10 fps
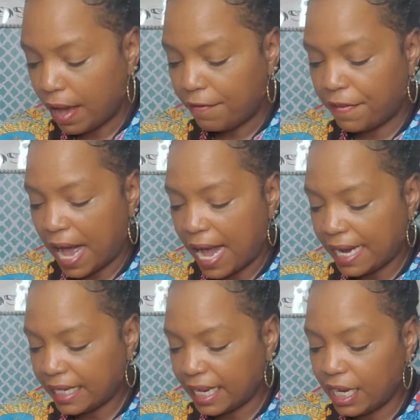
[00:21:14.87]

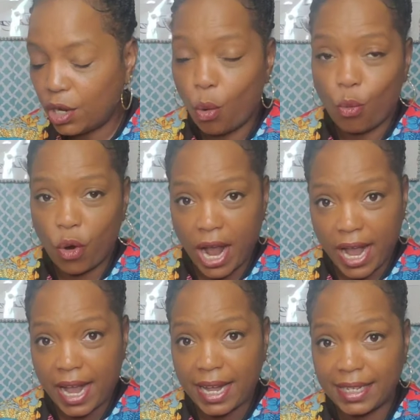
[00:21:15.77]
Finding
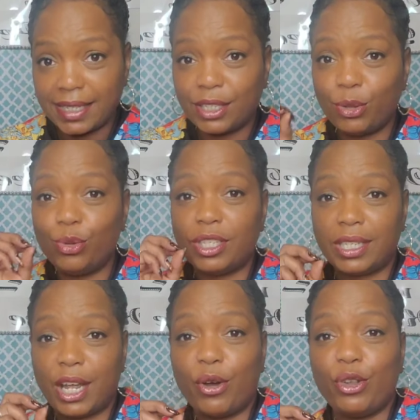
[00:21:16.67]
ways to
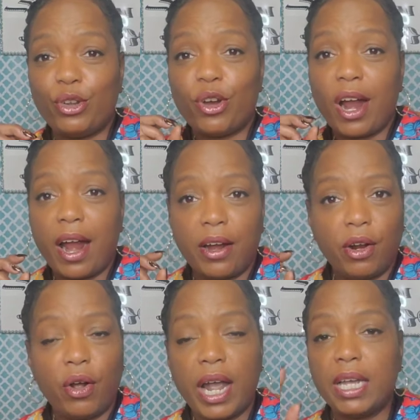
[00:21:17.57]
sell your art.
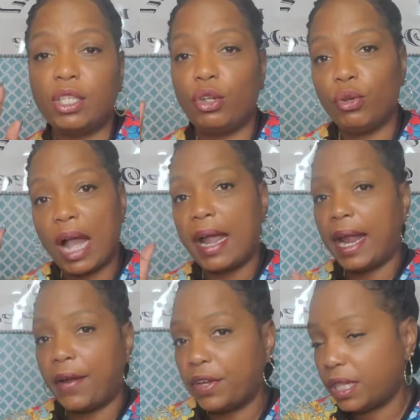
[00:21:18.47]
Okay, so you got
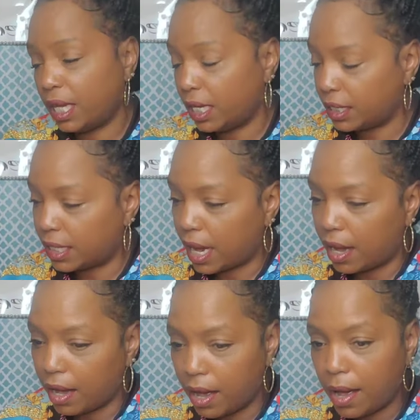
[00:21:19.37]
everything set
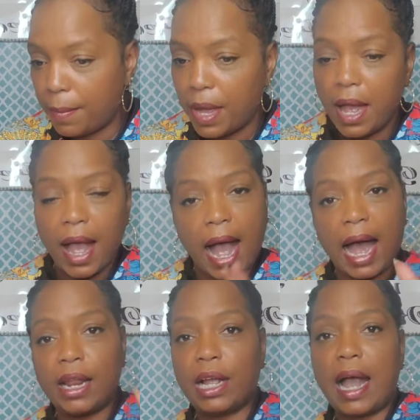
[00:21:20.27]
up.
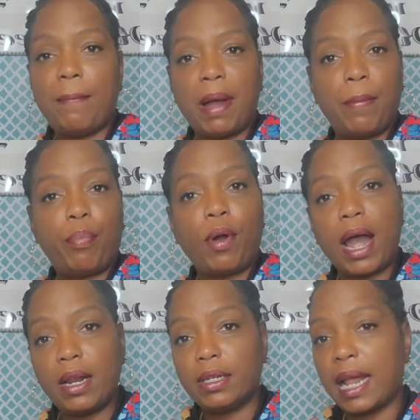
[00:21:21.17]
I done got my
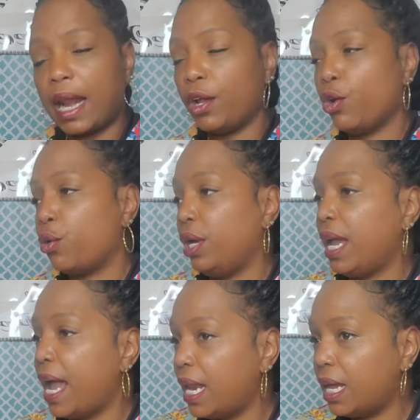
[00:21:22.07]
product. I done
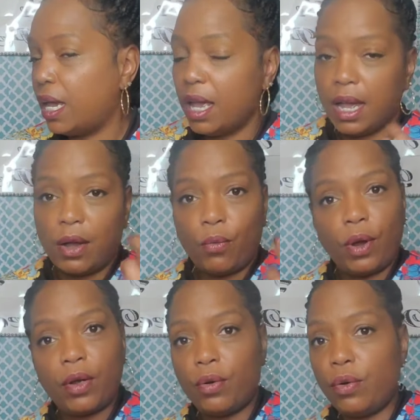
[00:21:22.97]
created.
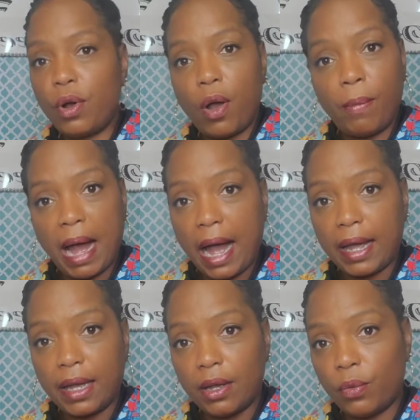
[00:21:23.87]
Who gonna buy
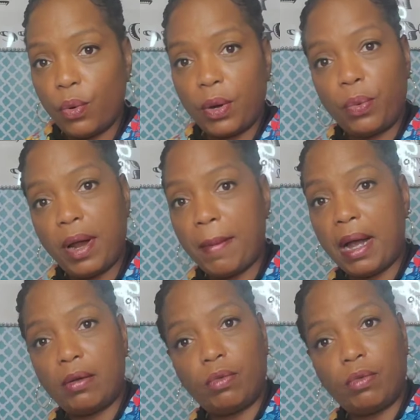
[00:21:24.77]
it? Where am I?